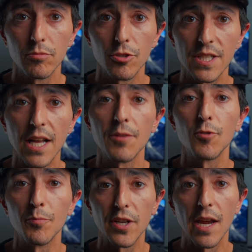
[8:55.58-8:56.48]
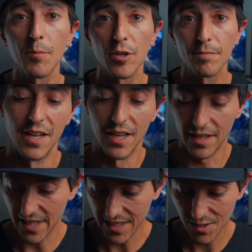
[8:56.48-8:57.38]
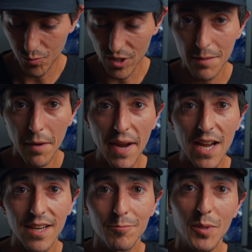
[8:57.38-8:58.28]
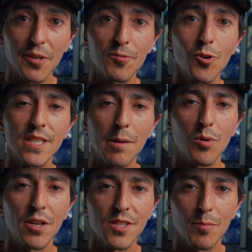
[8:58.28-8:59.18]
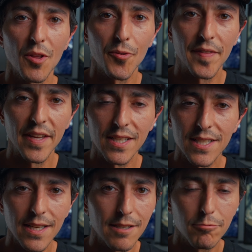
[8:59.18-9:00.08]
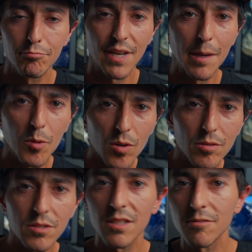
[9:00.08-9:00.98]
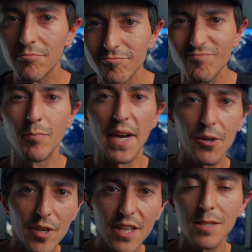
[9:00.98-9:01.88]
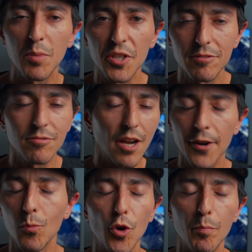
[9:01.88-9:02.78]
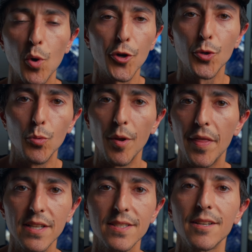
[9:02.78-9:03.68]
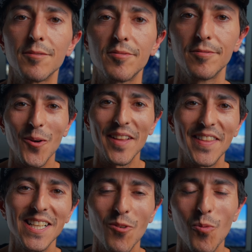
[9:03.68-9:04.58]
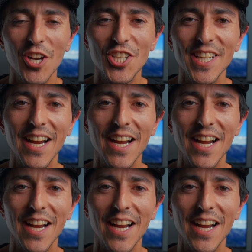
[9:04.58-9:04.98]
sound from the camera. And that's what's in my bag. But of course, I brought some other things like cables and batteries, but I don't want to bore you with that stuff. All right, thanks for watching.